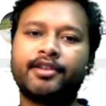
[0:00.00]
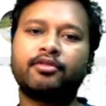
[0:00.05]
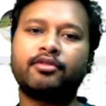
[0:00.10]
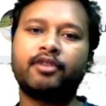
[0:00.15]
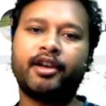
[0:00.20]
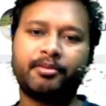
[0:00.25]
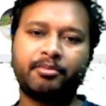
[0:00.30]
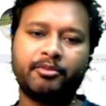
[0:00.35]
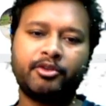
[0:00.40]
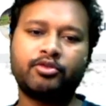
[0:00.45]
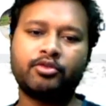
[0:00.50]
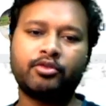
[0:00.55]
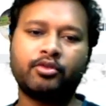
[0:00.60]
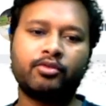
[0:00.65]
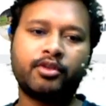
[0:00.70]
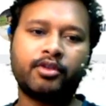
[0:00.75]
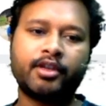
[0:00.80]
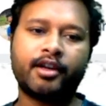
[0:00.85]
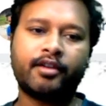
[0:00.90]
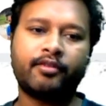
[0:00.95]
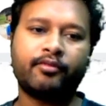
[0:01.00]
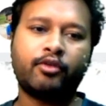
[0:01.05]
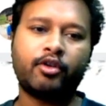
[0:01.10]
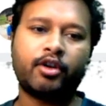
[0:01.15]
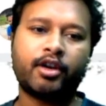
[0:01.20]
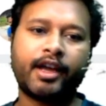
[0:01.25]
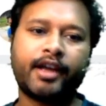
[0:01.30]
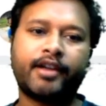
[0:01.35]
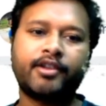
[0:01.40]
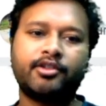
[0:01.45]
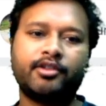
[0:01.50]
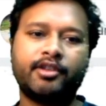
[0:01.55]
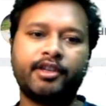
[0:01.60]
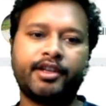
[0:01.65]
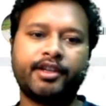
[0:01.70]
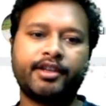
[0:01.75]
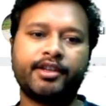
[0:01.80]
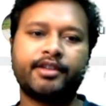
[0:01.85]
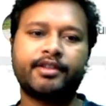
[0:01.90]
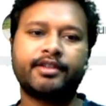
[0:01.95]
So let me show you that what actually
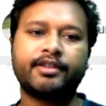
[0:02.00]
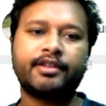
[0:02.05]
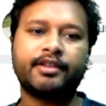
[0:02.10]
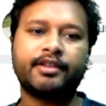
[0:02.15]
it is.